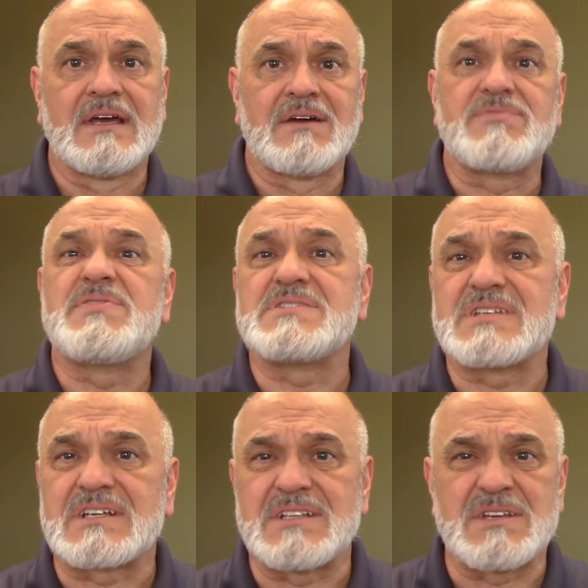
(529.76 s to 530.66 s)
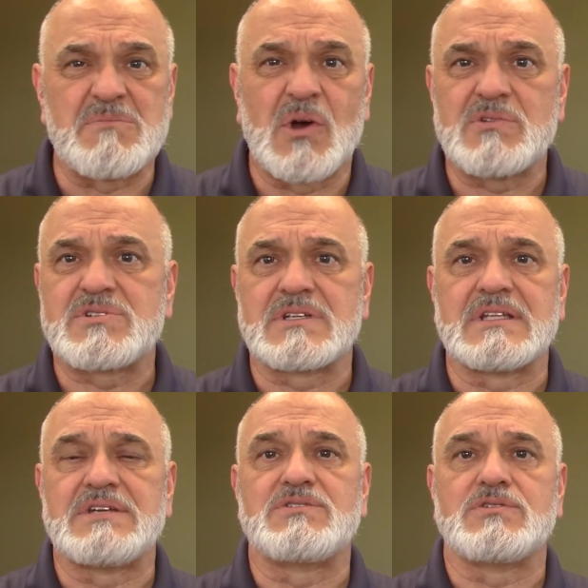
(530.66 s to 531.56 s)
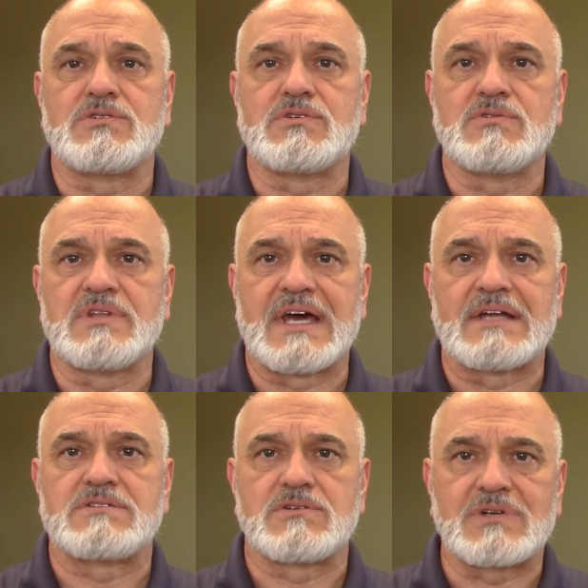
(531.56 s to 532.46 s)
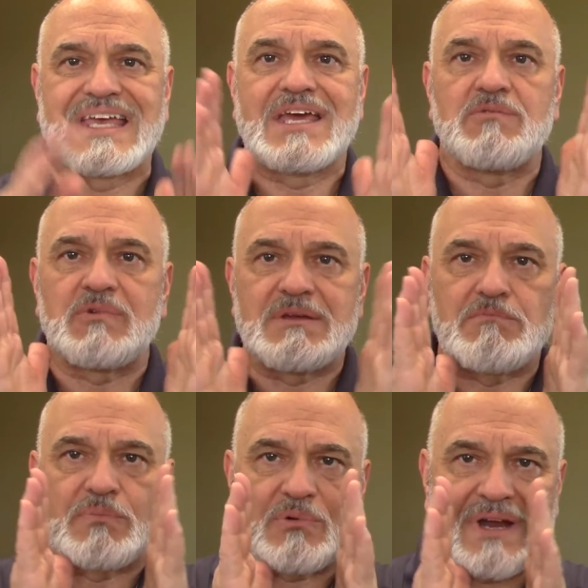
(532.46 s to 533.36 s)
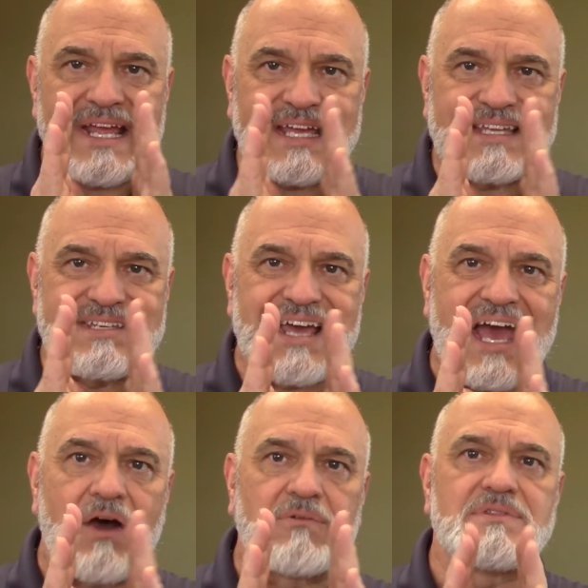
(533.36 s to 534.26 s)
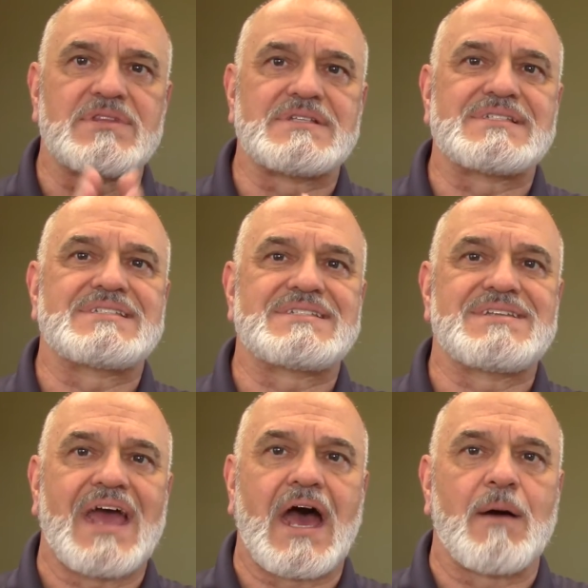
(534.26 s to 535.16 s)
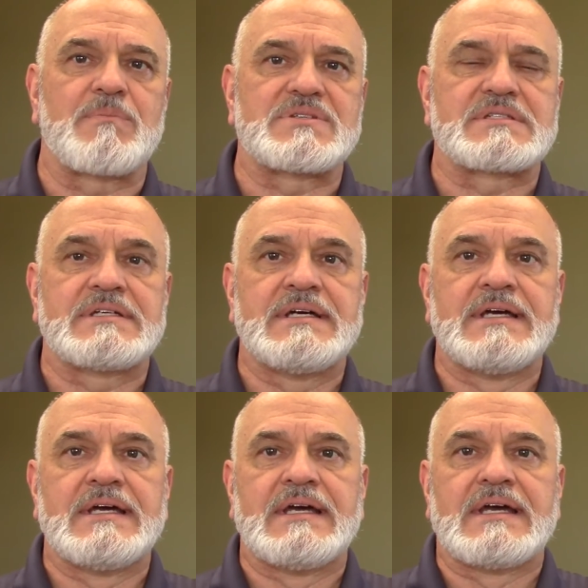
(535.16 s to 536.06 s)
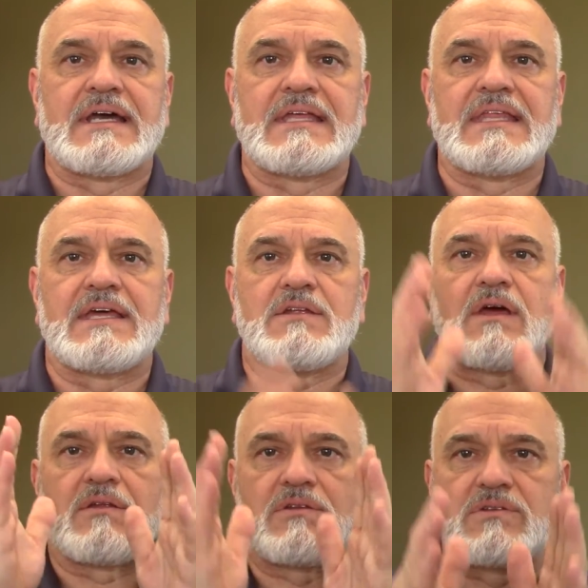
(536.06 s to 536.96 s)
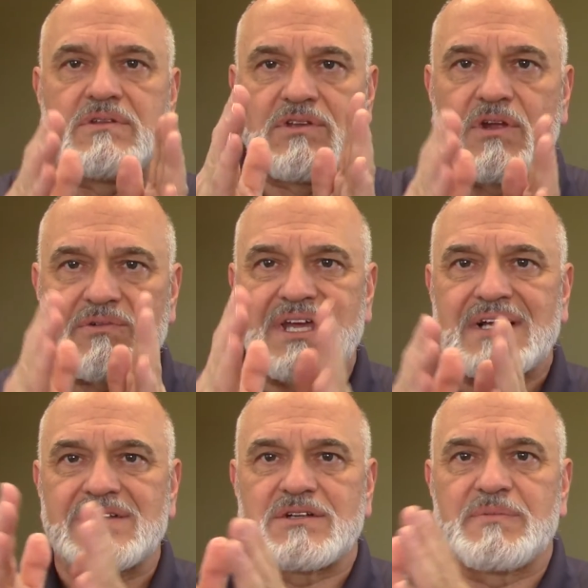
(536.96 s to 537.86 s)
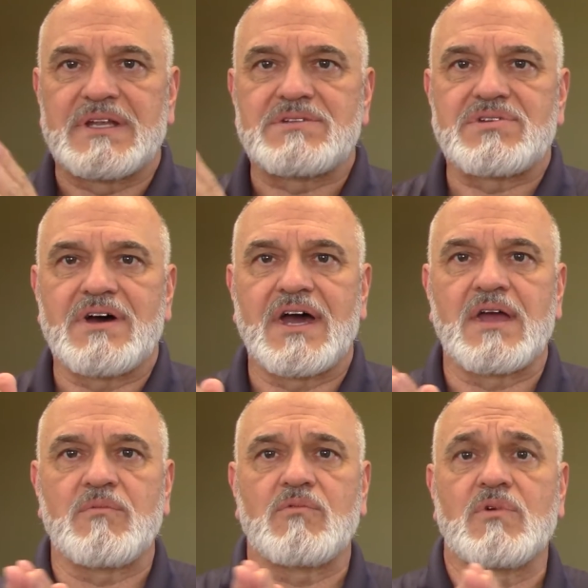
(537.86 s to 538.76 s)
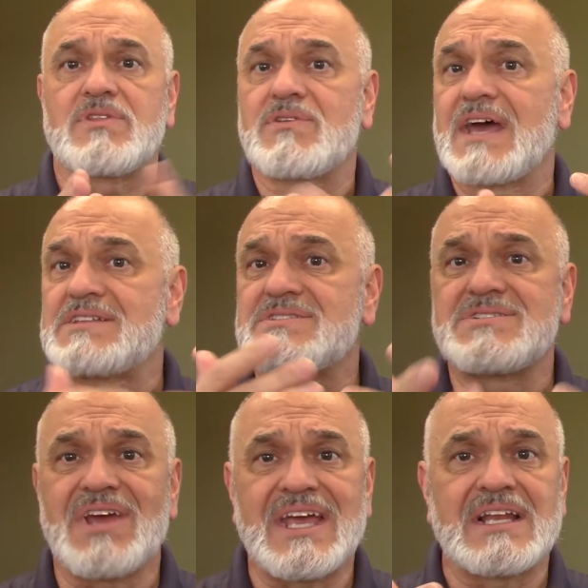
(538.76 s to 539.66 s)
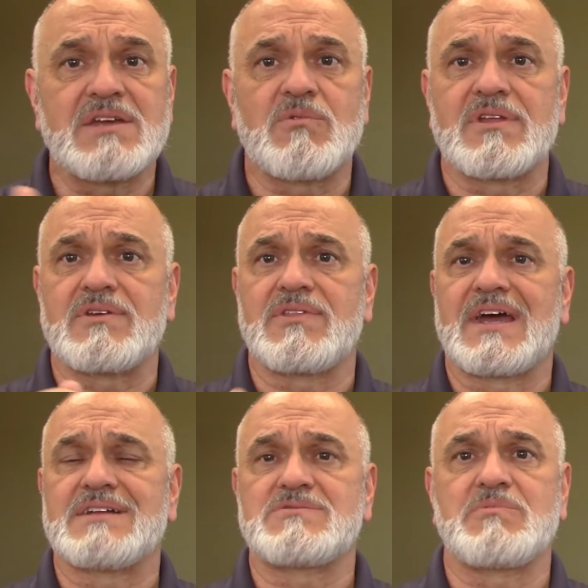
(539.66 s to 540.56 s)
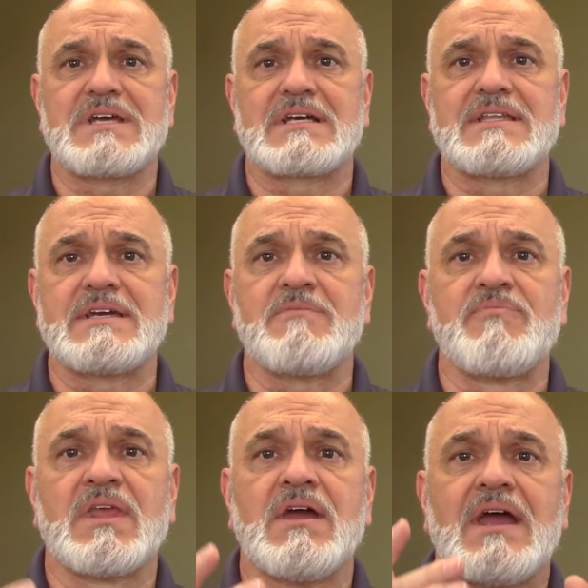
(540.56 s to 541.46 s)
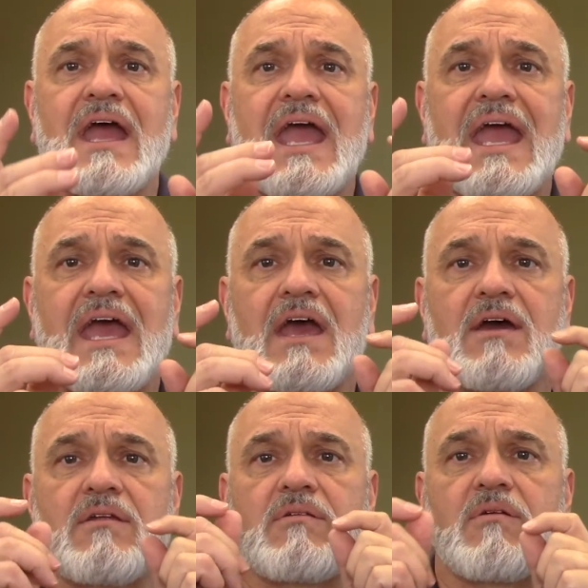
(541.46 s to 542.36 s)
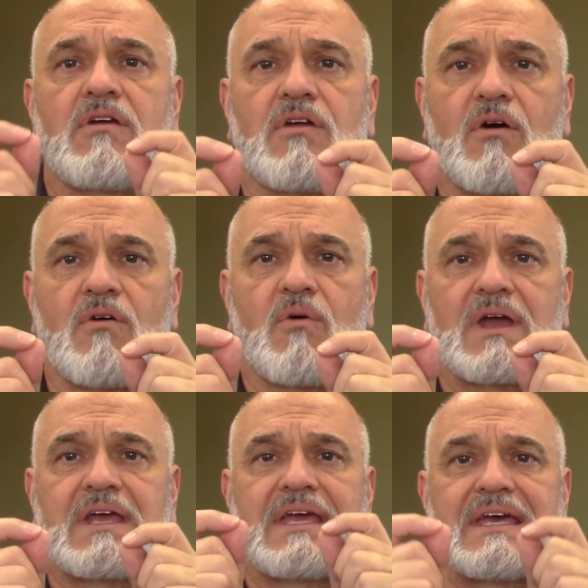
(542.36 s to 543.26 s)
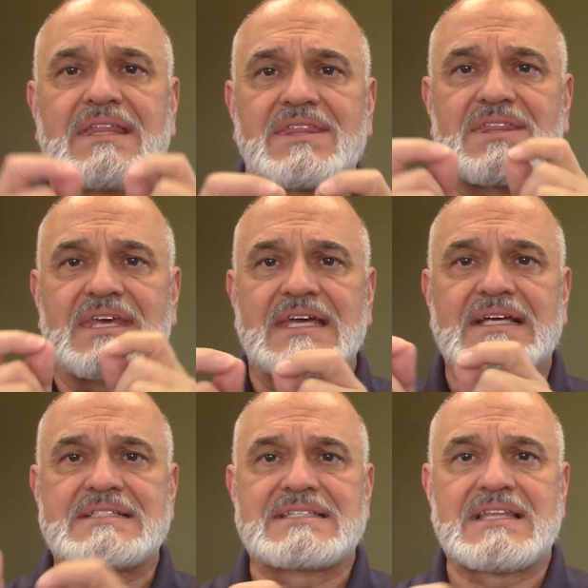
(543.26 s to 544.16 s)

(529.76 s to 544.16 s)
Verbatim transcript: physically, emotionally to do that. So, can we break down the steps and then you know, take a little bit of time, whether that's daily, whether that's weekly, and, you know, get things